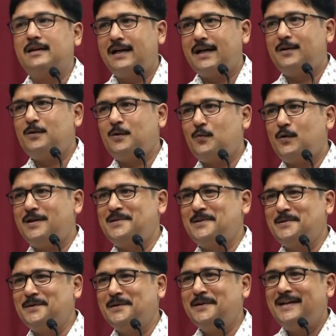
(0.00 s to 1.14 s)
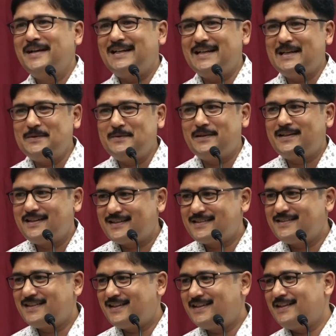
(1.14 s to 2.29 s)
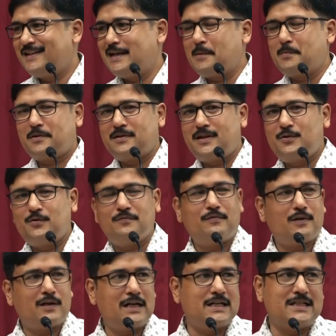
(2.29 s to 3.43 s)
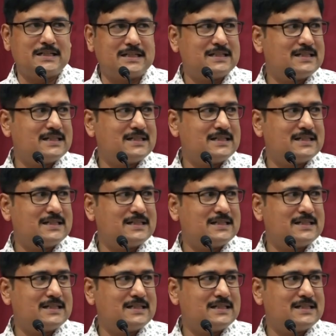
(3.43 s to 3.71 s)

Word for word: I don't want to deliver a lecture and then after that you forget it,